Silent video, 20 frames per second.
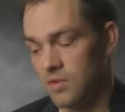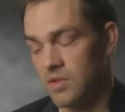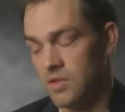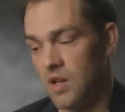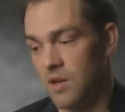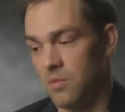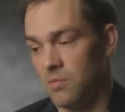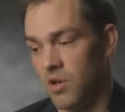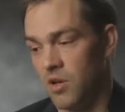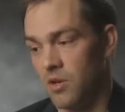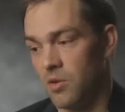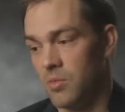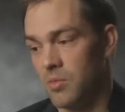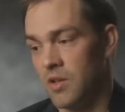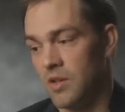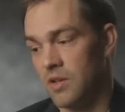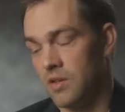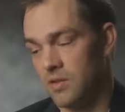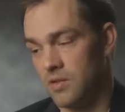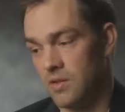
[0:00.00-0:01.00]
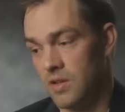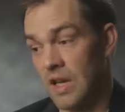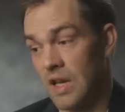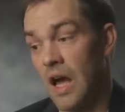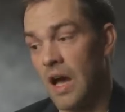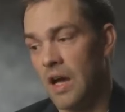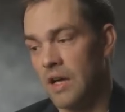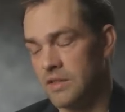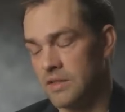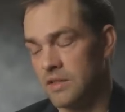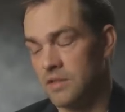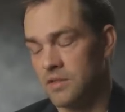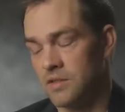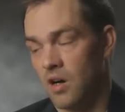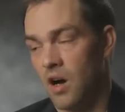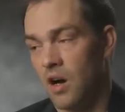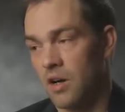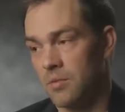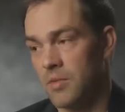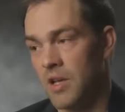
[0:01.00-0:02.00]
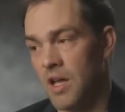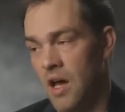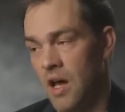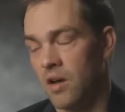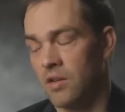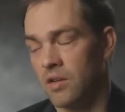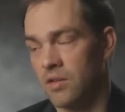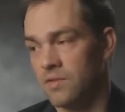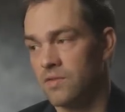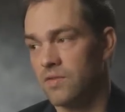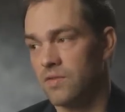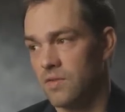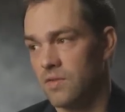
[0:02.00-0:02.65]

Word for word: Lieutenant Bunderman and the guys had talked me out